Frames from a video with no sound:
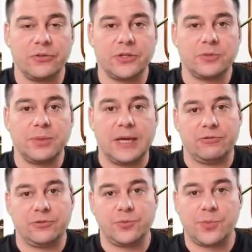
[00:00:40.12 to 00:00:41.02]
on this
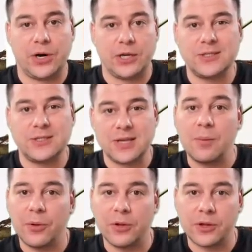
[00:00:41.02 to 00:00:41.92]
platform is pretty
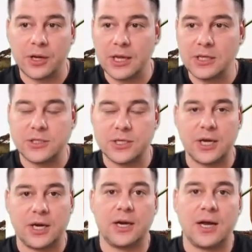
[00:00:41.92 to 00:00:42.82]
simple and
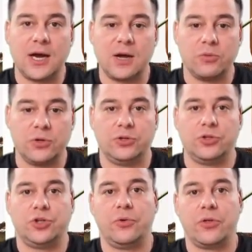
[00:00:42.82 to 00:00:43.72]
easy, and I want to
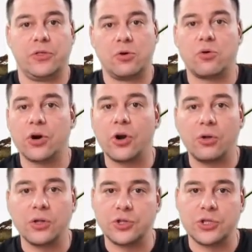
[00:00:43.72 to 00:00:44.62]
show you the core
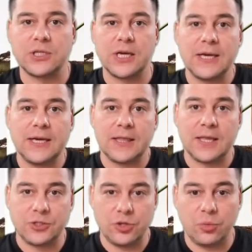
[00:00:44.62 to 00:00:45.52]
knowledges
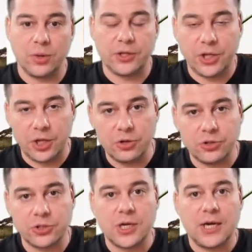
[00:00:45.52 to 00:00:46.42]
that you will
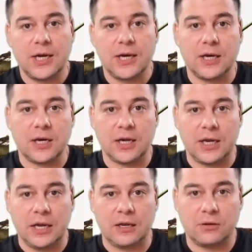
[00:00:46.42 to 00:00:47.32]
use uh,
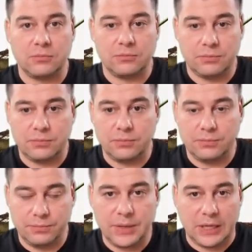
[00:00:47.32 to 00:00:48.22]
in
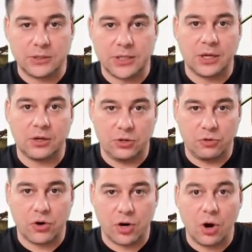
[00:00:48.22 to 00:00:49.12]
building
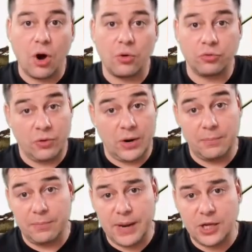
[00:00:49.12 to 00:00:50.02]
your own
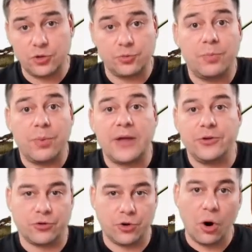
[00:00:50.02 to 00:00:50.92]
web page by
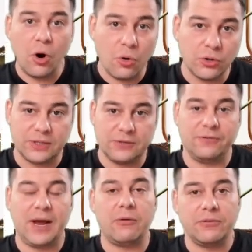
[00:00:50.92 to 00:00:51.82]
your own and
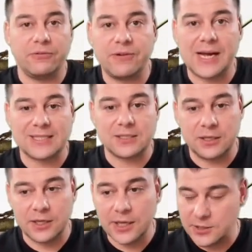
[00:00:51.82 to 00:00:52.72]
very fast
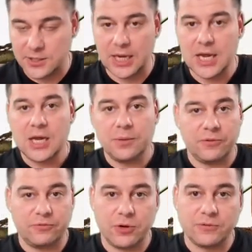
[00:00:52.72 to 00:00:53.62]
and easy.
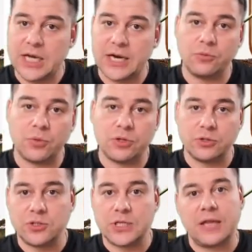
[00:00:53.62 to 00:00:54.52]
Before I've started, I
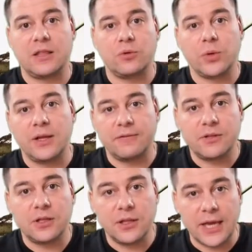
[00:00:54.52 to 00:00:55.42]
wanted to say that we'll
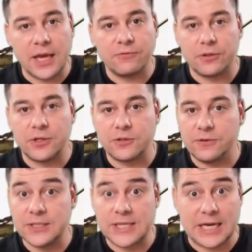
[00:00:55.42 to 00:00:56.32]
have the link for this
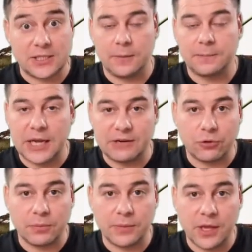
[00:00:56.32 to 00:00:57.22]
fantastic
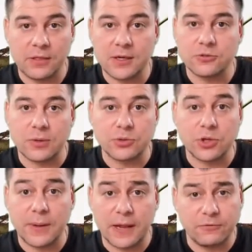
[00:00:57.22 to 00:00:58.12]
platform in the
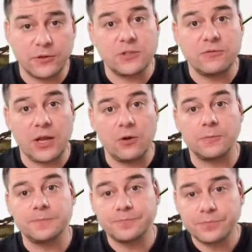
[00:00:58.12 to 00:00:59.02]
description panel of this
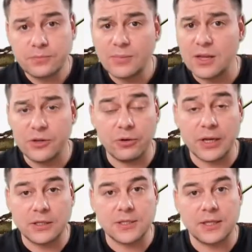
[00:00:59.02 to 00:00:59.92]
video. You
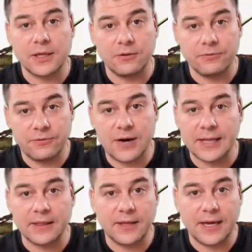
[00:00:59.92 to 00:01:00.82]
can easily
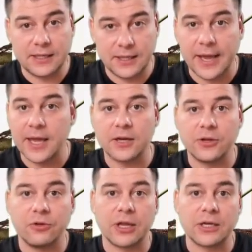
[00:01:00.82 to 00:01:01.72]
find that link
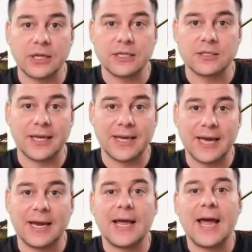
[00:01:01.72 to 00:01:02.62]
and you can easily
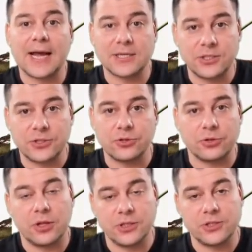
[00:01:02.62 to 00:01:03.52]
get access to
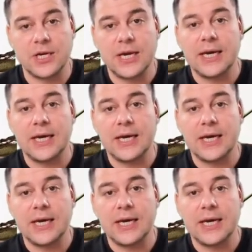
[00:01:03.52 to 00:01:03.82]
this